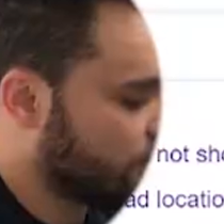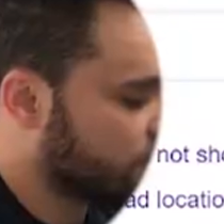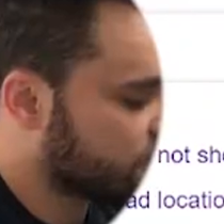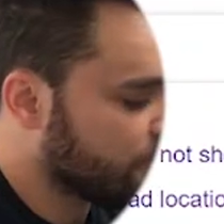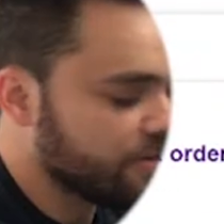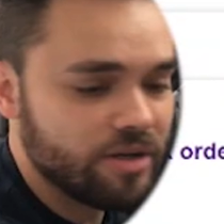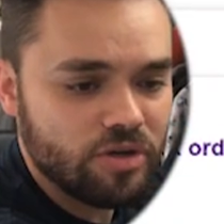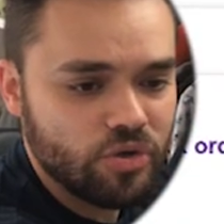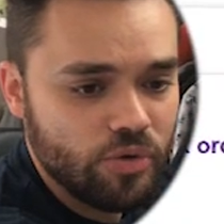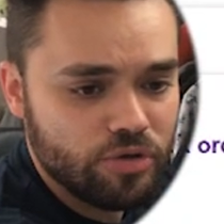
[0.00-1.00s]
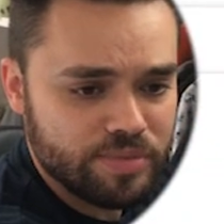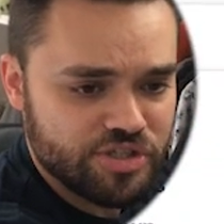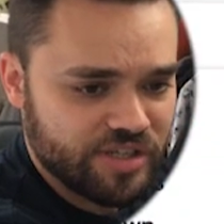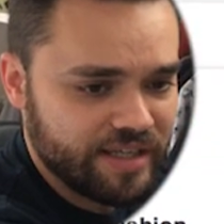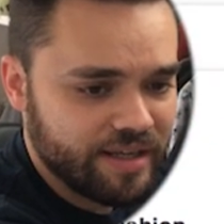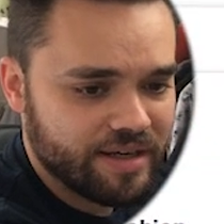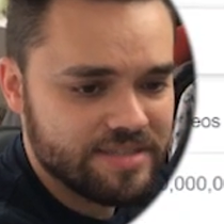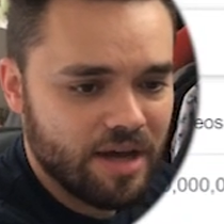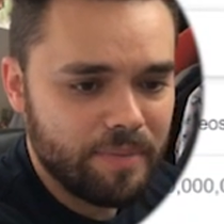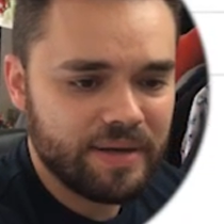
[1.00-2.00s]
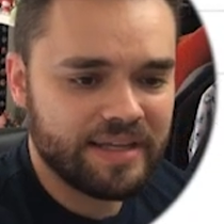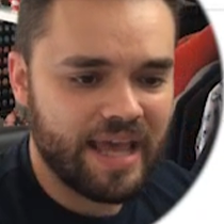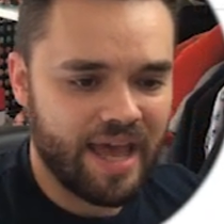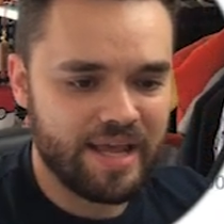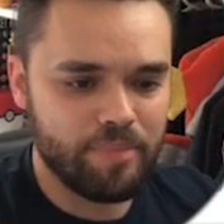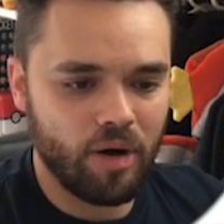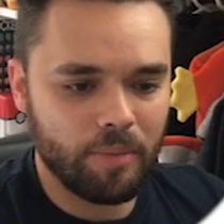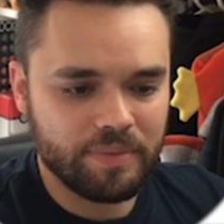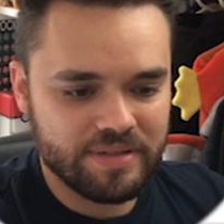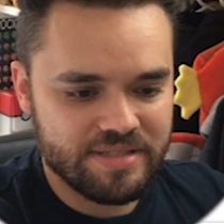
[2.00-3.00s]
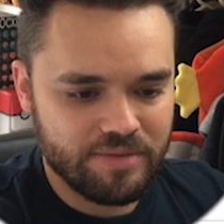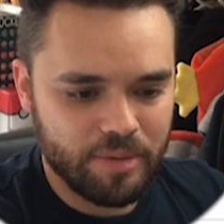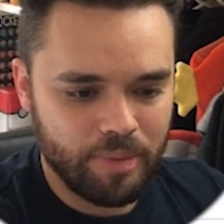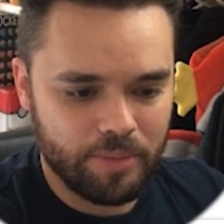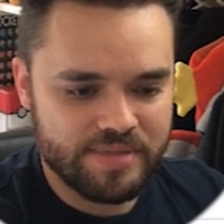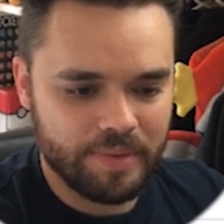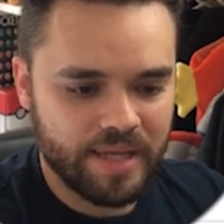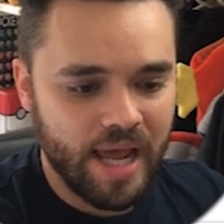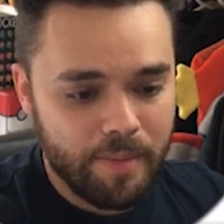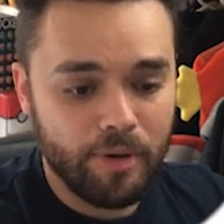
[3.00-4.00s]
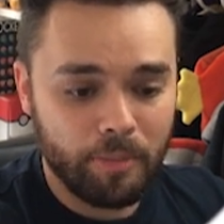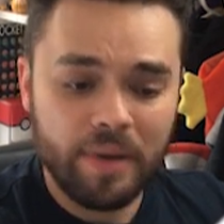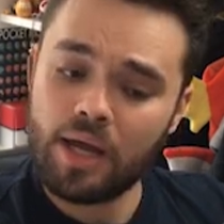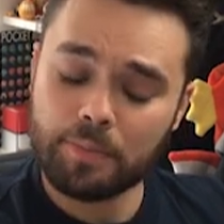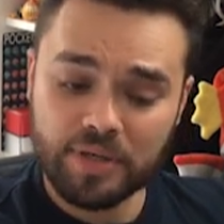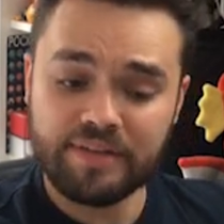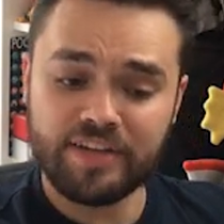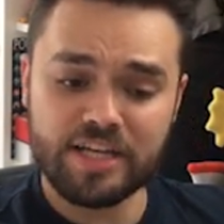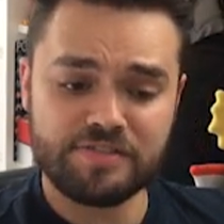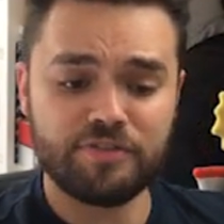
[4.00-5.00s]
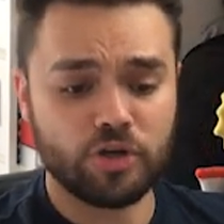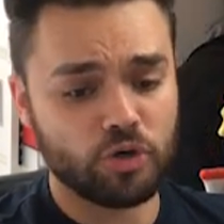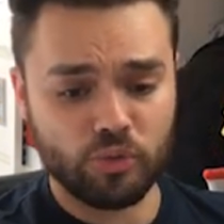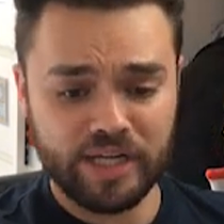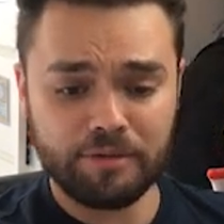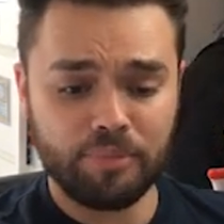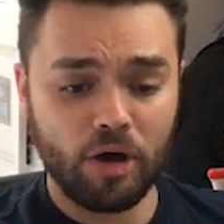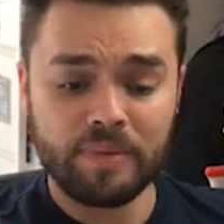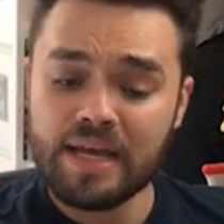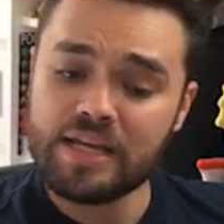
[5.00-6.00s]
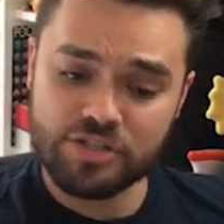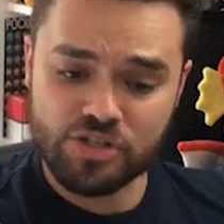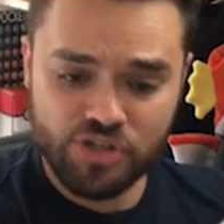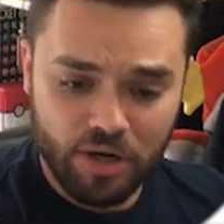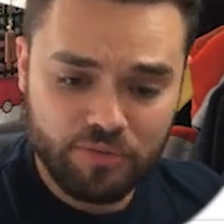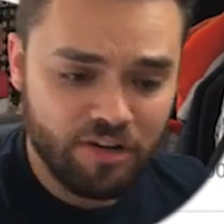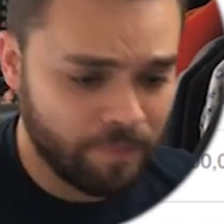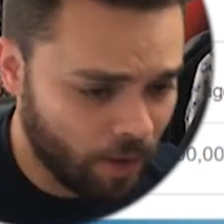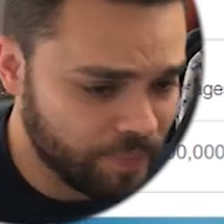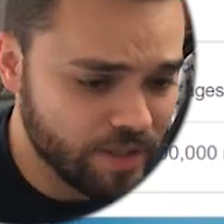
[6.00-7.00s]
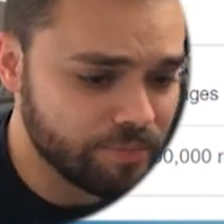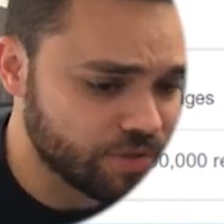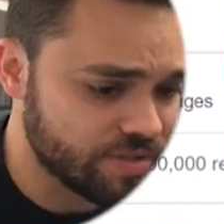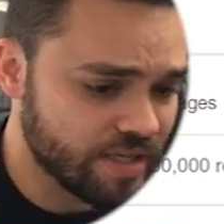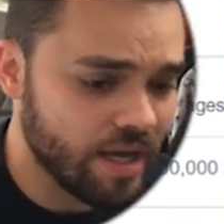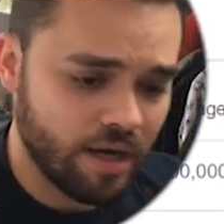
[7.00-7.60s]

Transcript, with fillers: Alright, so I'm on the old Google machine and I type in K-pop. Let's see what pops up. K-pop, abbreviation for Korean pop, is a genre of popular music